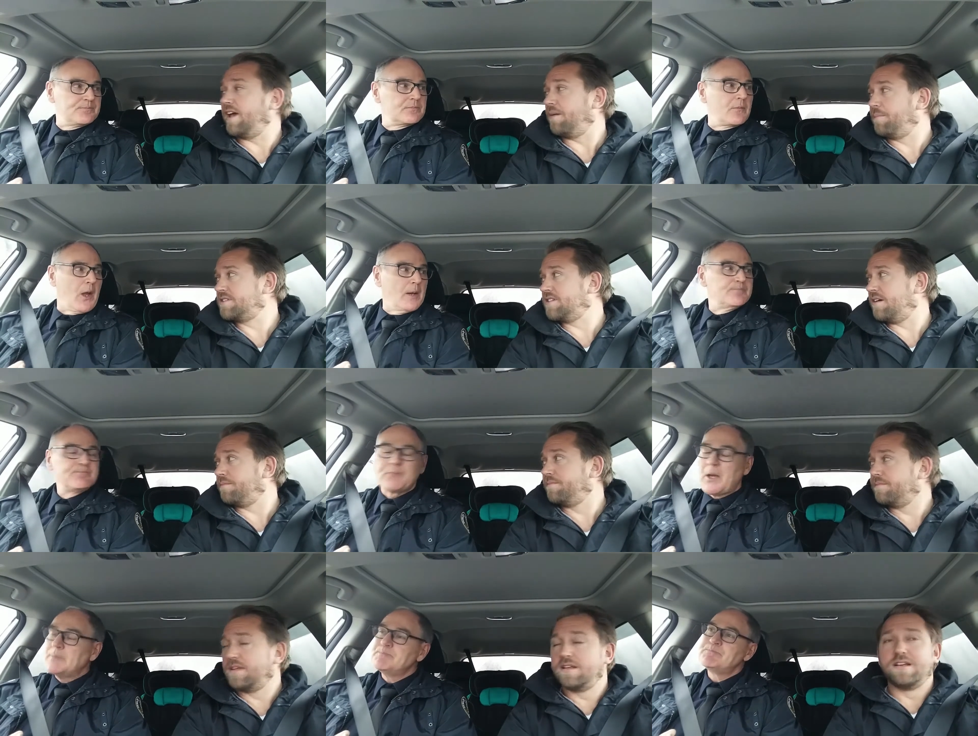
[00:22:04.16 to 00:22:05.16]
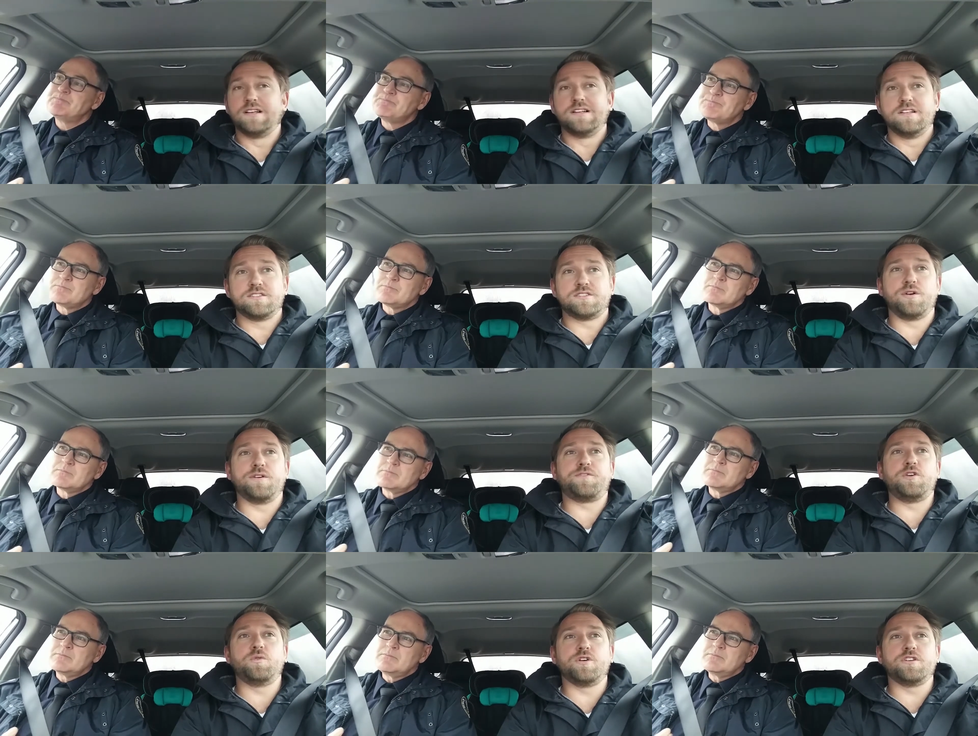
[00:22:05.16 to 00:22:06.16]
Speaker 1: Yeah, big time. So, if
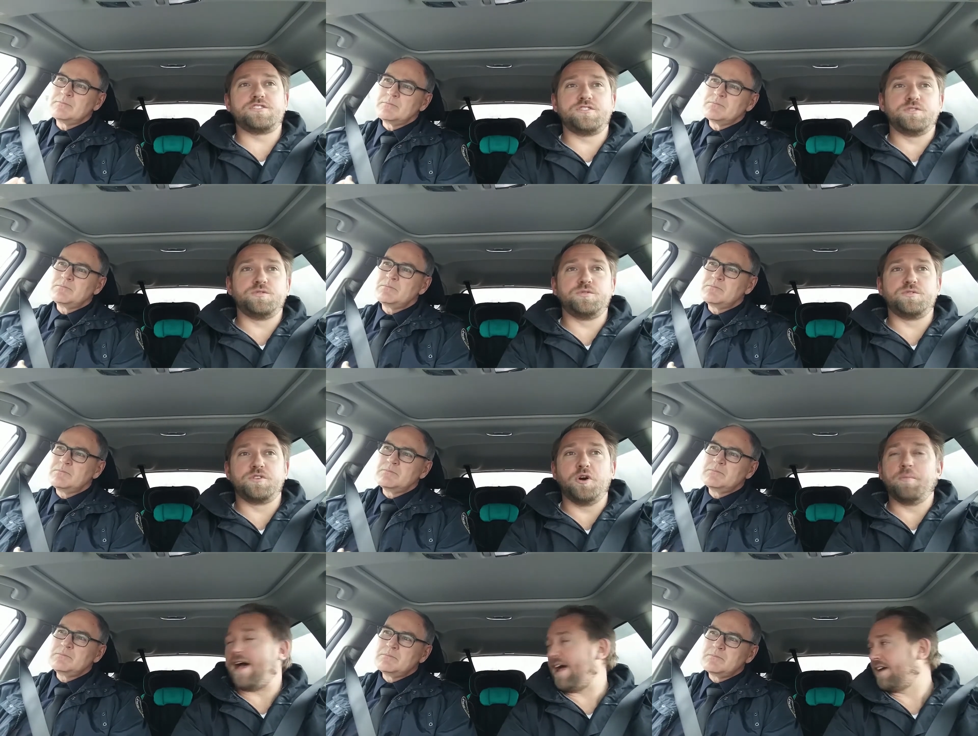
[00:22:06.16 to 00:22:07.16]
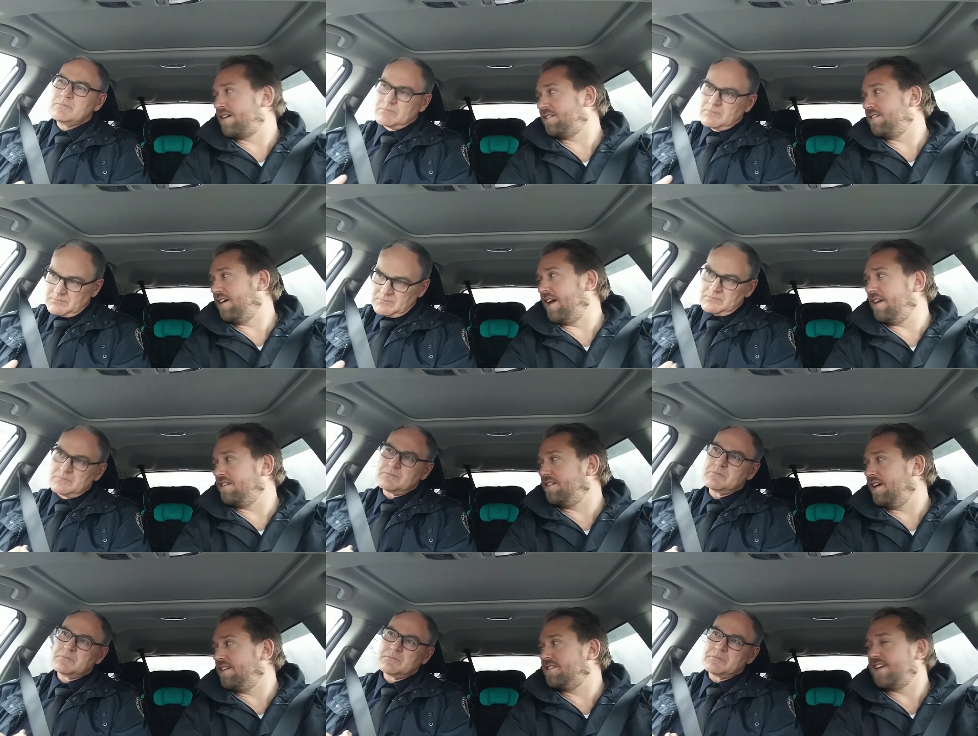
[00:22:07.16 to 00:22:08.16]
you were to go back
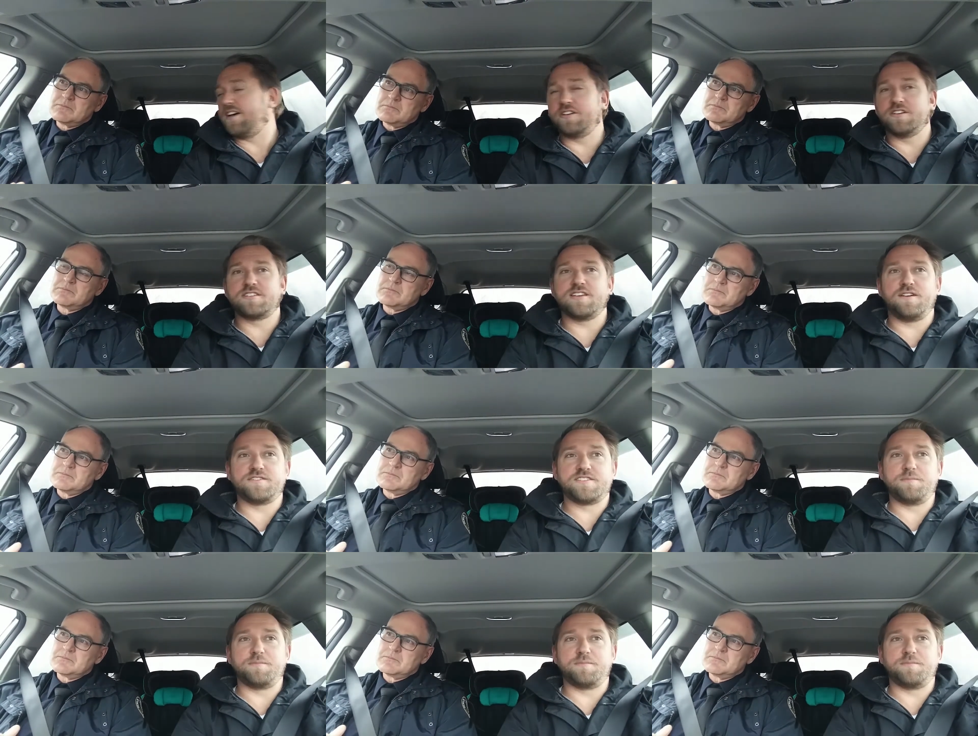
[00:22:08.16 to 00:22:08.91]
and and tell yourself